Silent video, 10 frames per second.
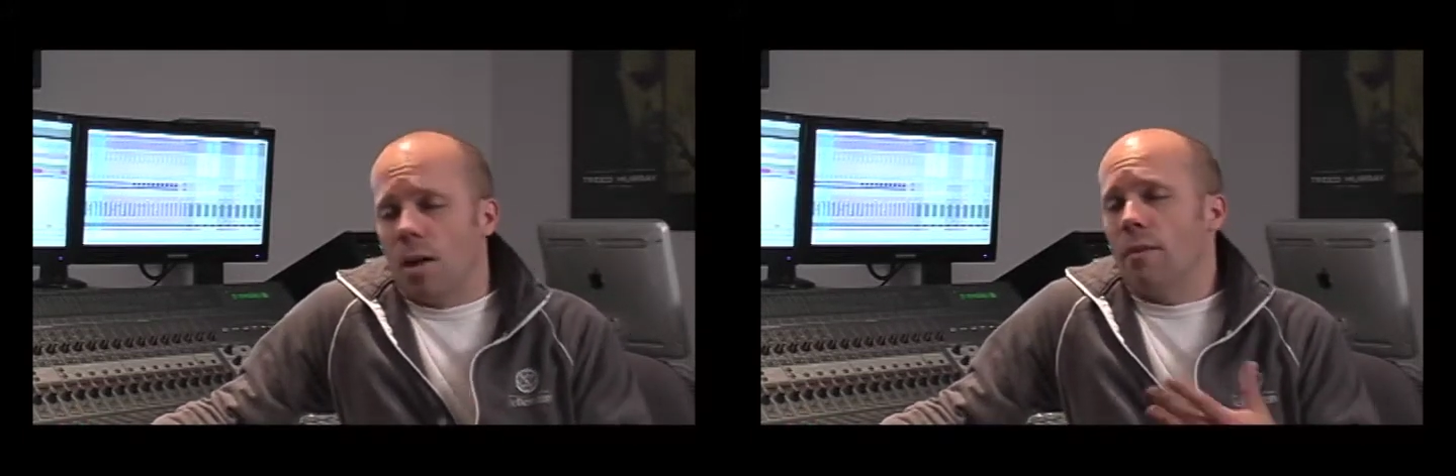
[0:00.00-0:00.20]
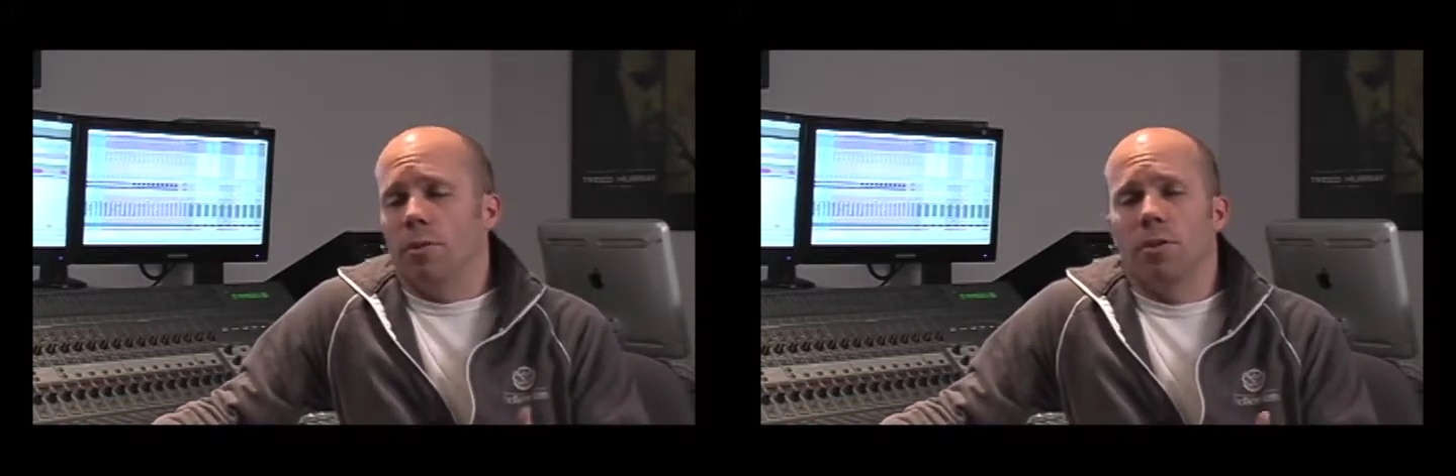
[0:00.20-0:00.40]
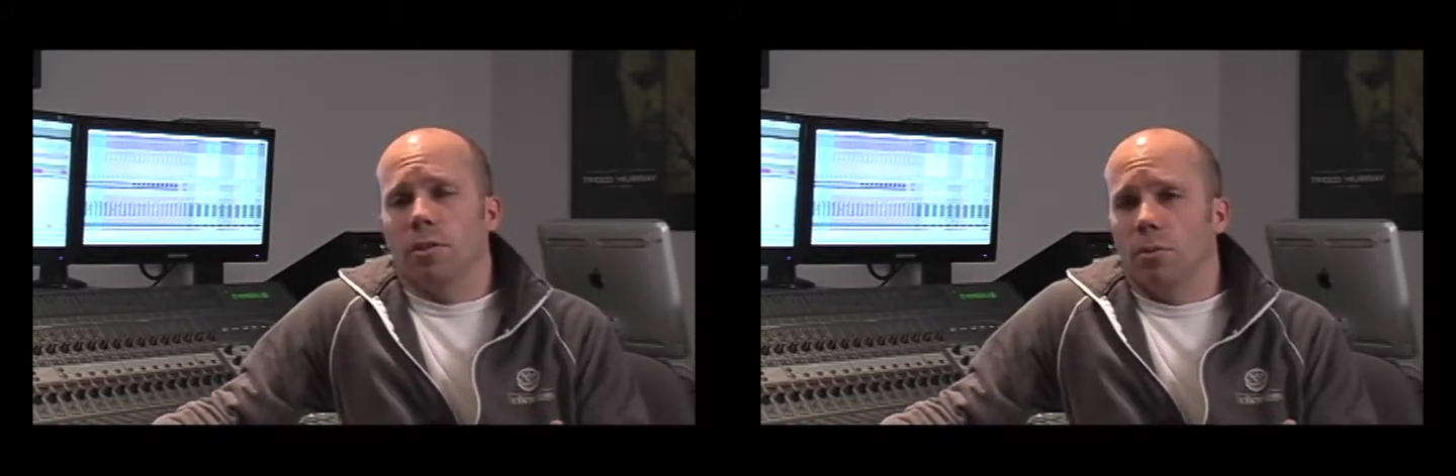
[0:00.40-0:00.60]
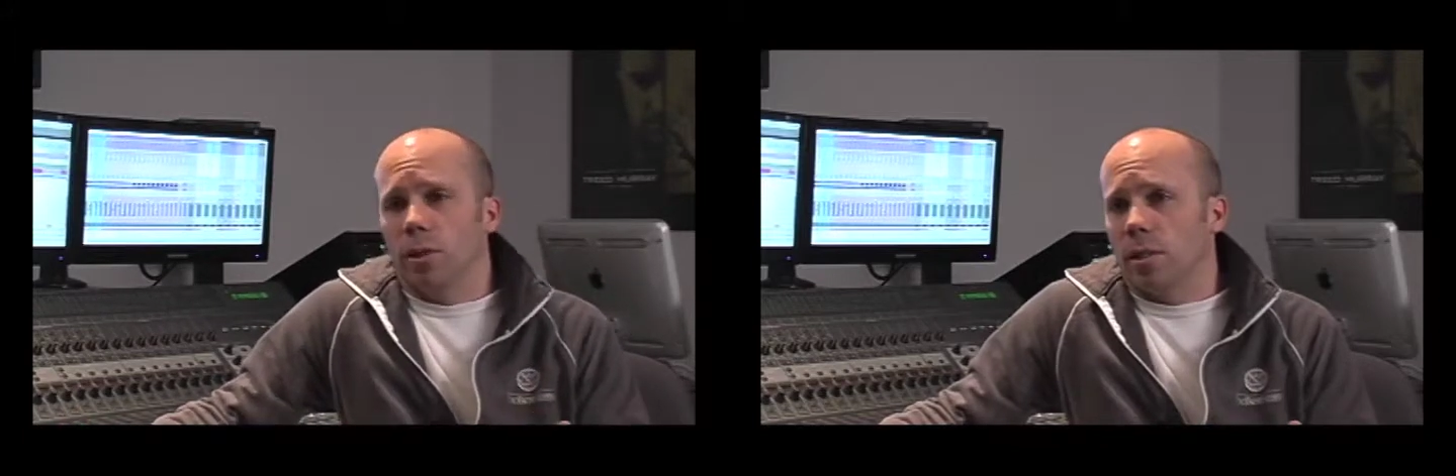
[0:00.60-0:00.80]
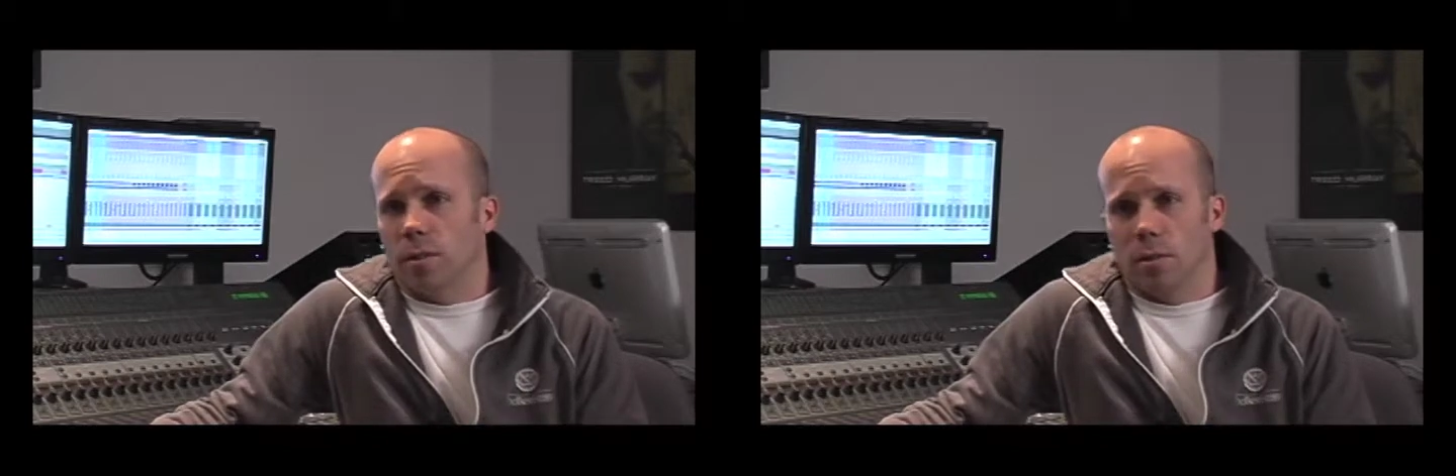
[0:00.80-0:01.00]
every single
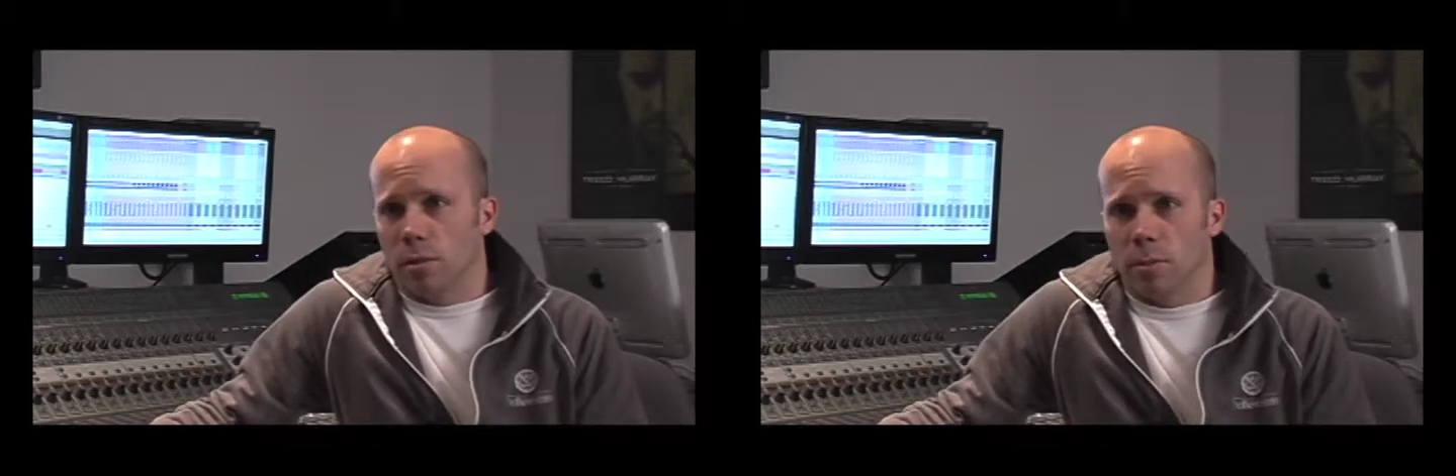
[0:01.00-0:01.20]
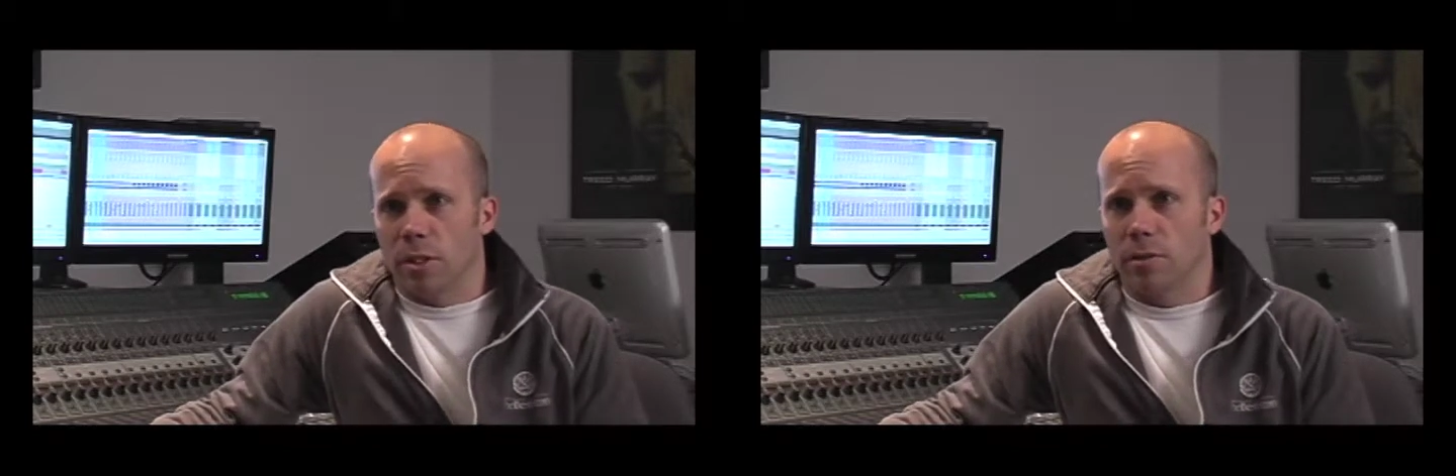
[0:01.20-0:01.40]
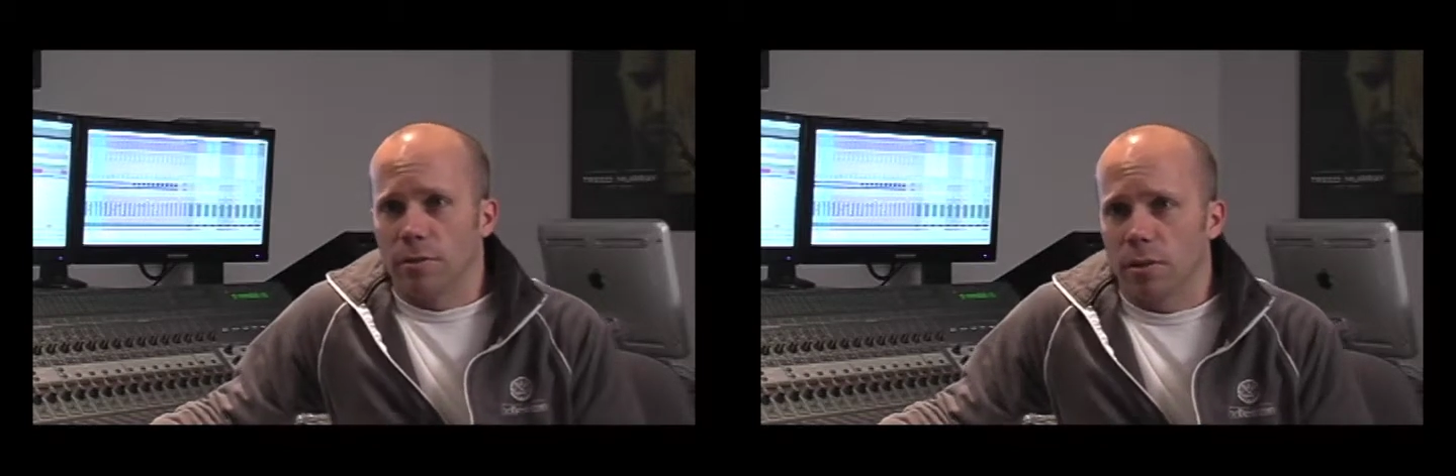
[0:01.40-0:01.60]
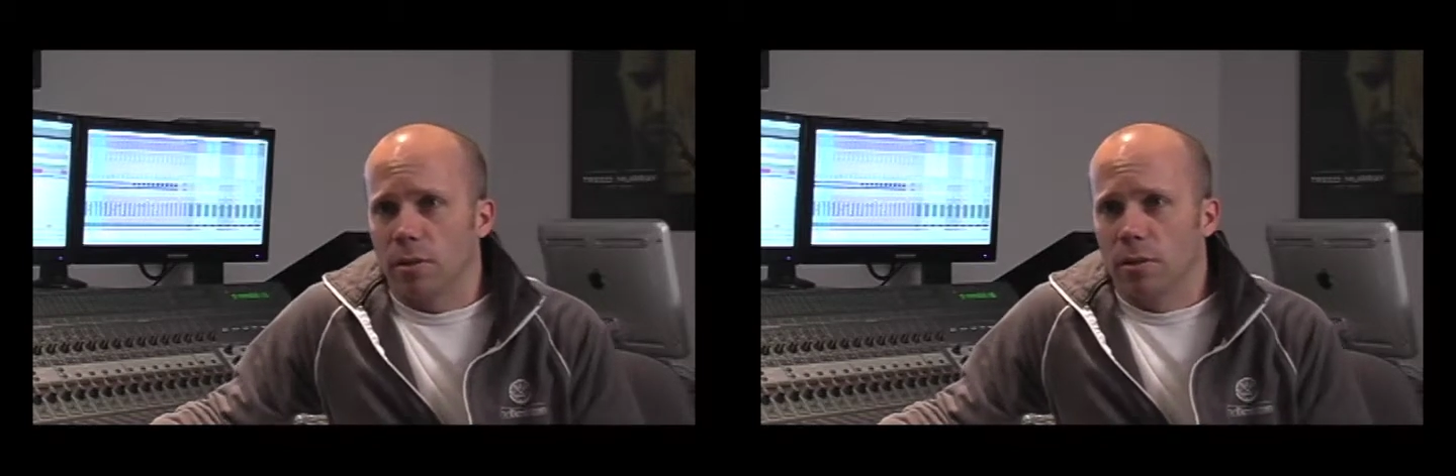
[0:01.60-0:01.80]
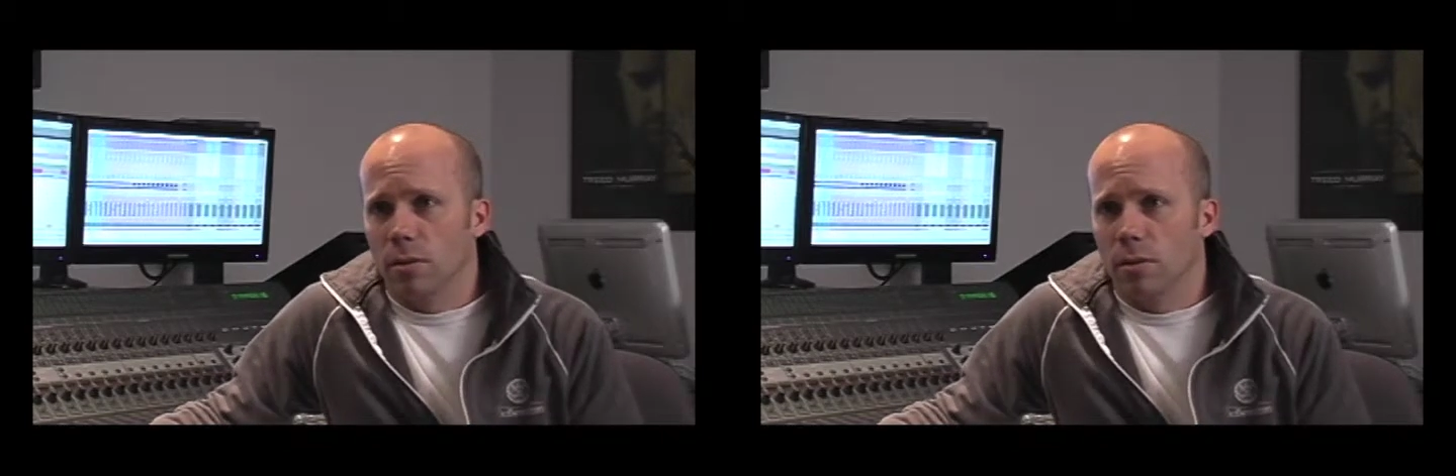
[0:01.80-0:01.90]
week it's a little bit different.